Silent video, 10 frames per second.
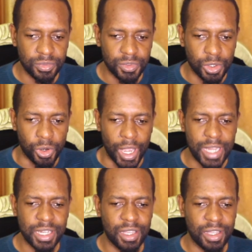All
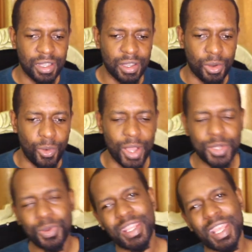right? What
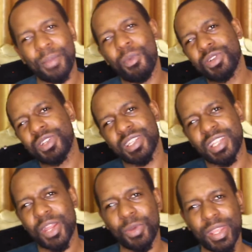were the emotions
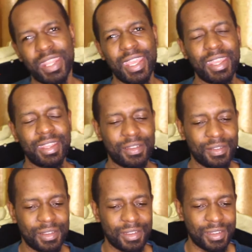that were there?
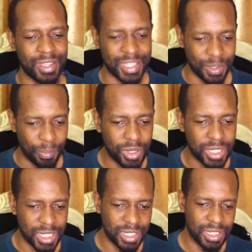It's
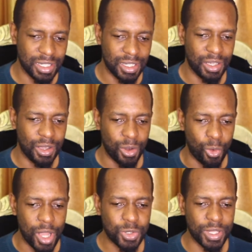important.
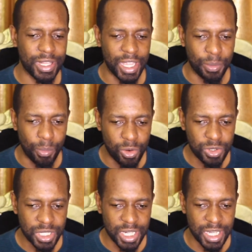What were the
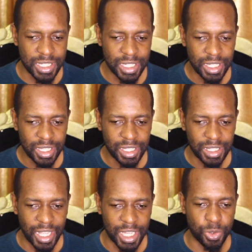emotions
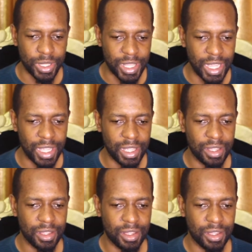that were there?
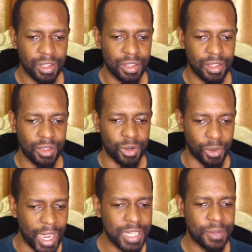All right?